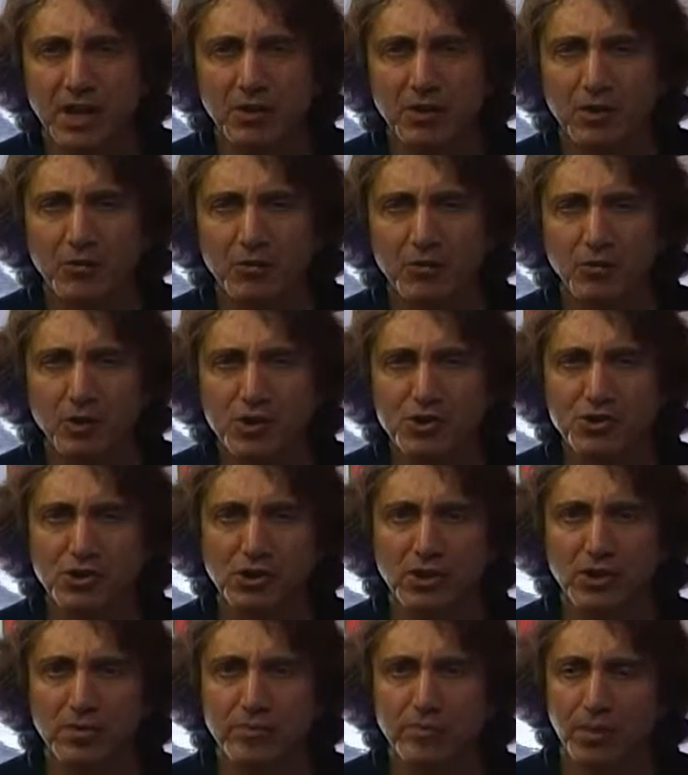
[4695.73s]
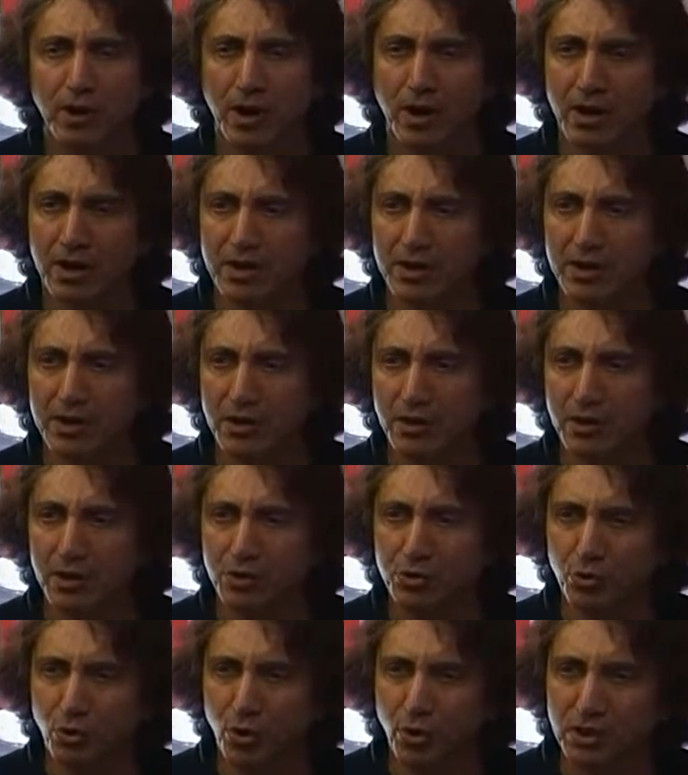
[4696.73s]
like Rush Limbaugh, you know, a
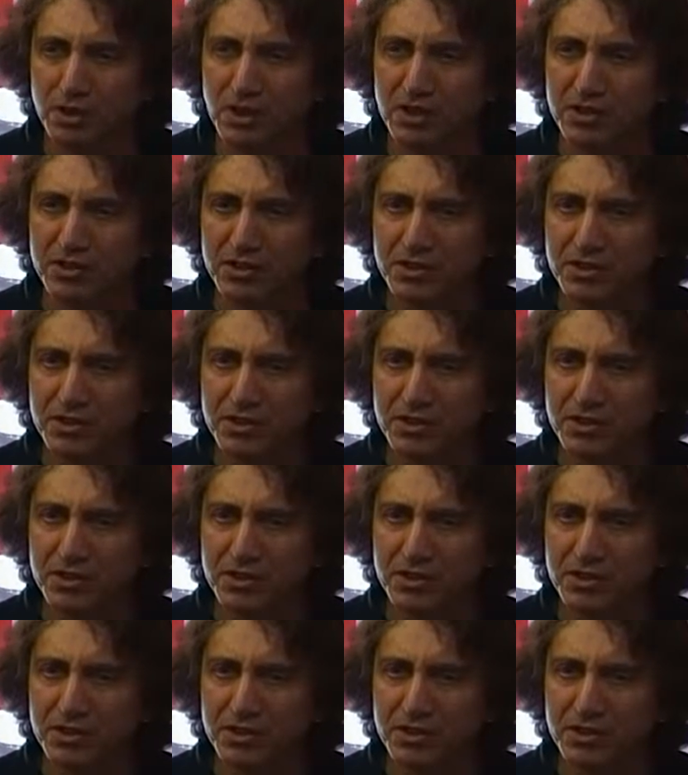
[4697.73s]
dog that